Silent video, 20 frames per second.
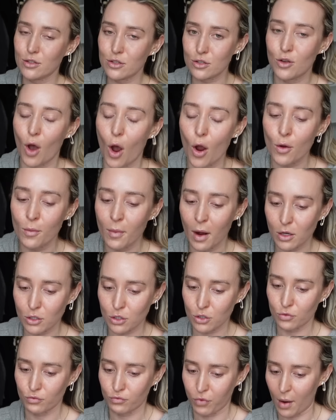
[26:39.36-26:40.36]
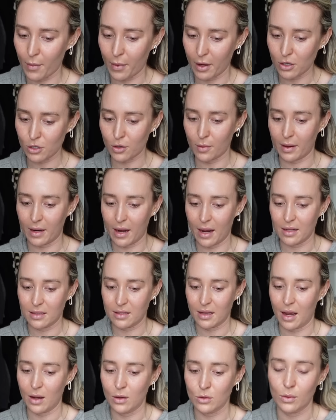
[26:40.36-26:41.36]
so much rubbish at my
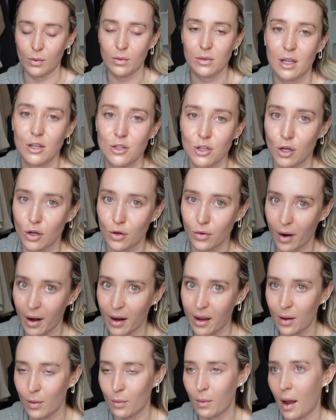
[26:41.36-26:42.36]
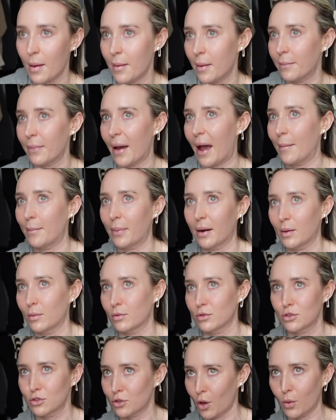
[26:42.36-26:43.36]
Nan's house. Well, it was actually great. It might've been bad, but it
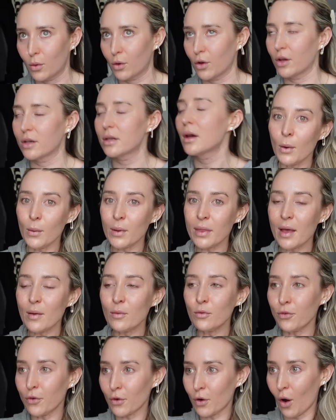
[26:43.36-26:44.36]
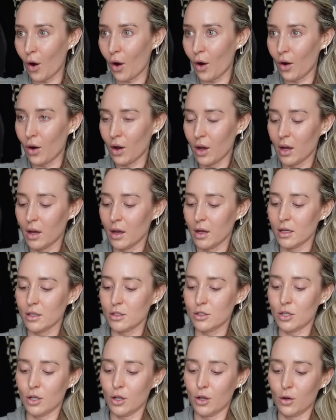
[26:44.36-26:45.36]
was so good. But we then forgot
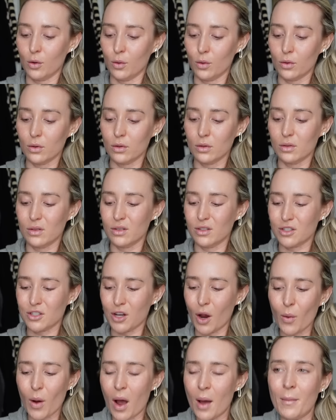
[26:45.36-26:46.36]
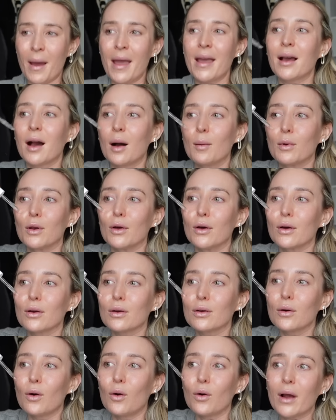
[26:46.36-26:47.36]
to show her makeup
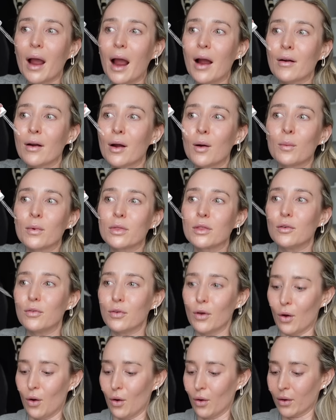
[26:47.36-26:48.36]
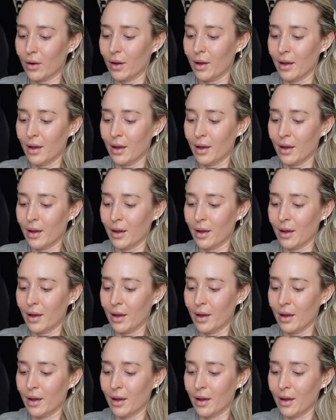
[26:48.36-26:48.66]
look or carry on with the vlog.